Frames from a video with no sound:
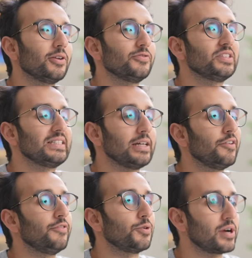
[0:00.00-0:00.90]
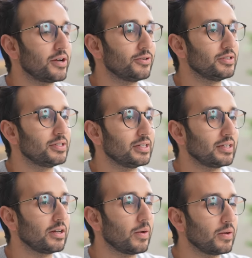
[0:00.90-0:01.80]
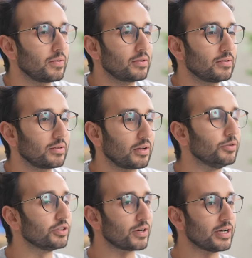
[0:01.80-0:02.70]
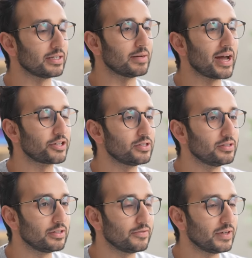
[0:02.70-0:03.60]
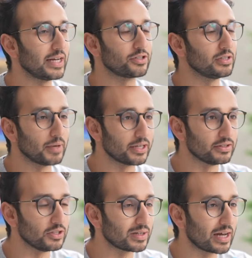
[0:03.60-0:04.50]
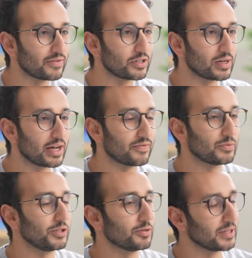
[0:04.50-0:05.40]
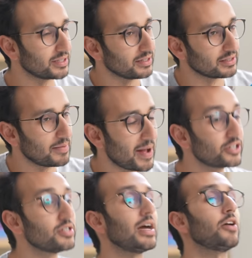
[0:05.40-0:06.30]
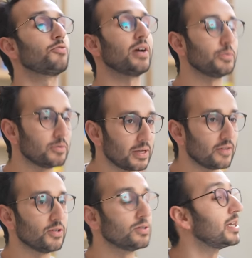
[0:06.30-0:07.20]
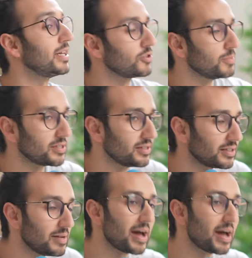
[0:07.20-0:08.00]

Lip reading: stuff around, you know, close your eyes and imagine the financial abundance you can have in your life and with your business, and imagine how great it would be if you could 10x your business, and